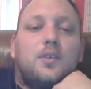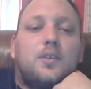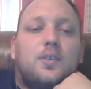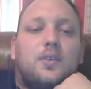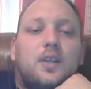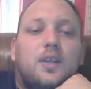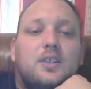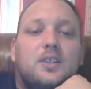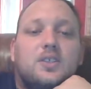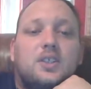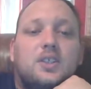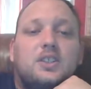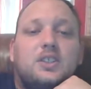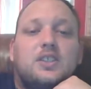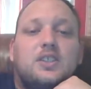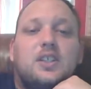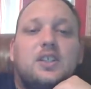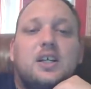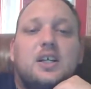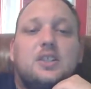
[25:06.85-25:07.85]
Things such
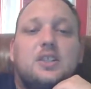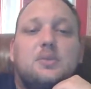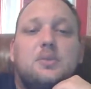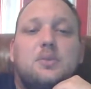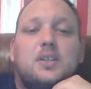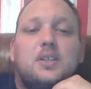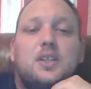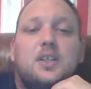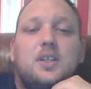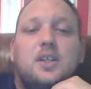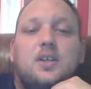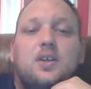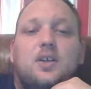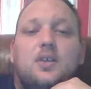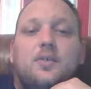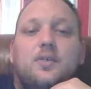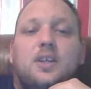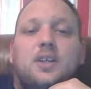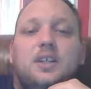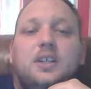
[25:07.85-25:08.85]
as SMS and
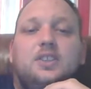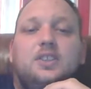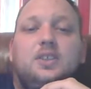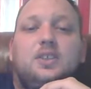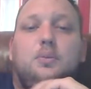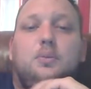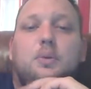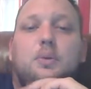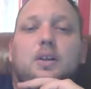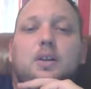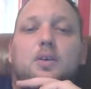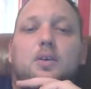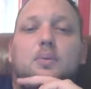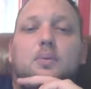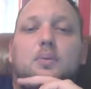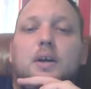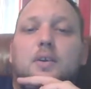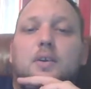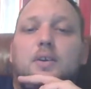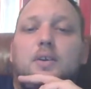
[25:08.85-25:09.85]
notification about low
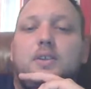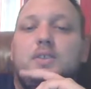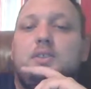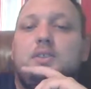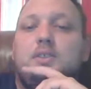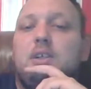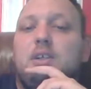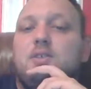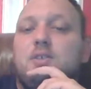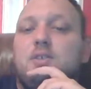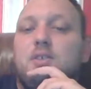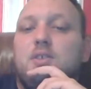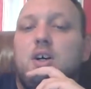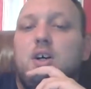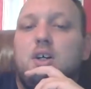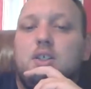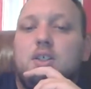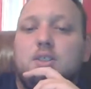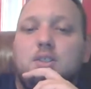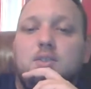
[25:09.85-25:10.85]
battery. Sounds
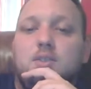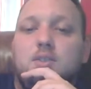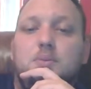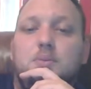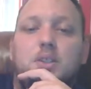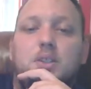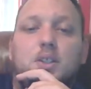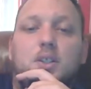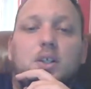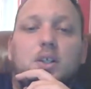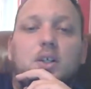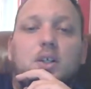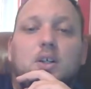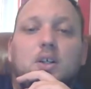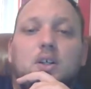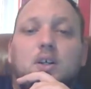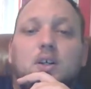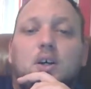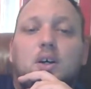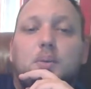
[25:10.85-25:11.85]
awesome.
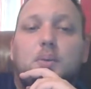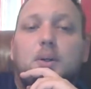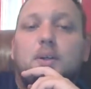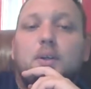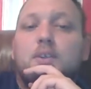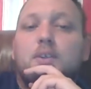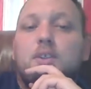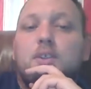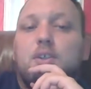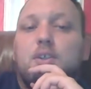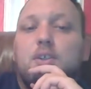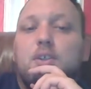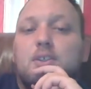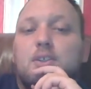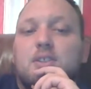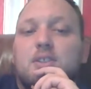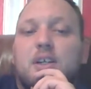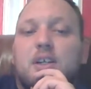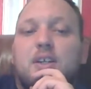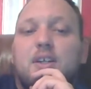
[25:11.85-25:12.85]
Apparently, you can
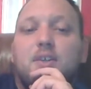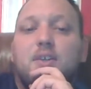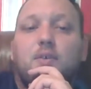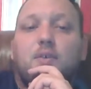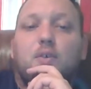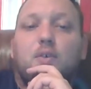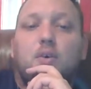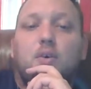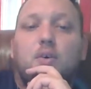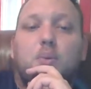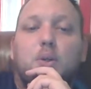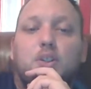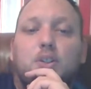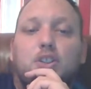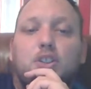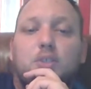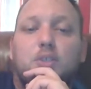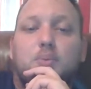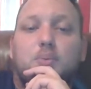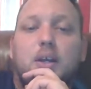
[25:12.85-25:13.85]
sign into your Chromebook
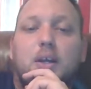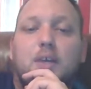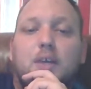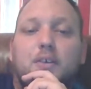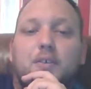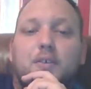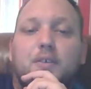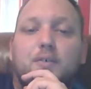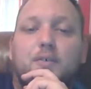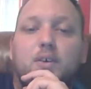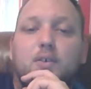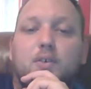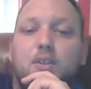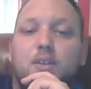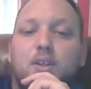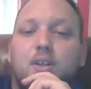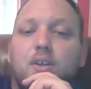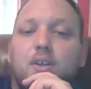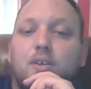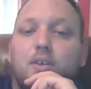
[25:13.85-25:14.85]
just by having your phone
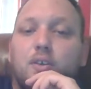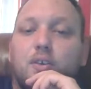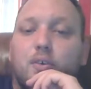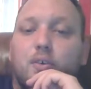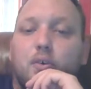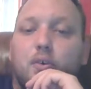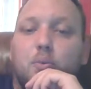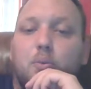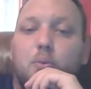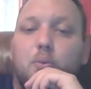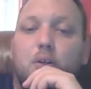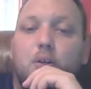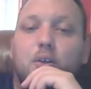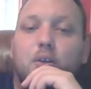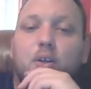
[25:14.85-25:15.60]
near your Chromebook.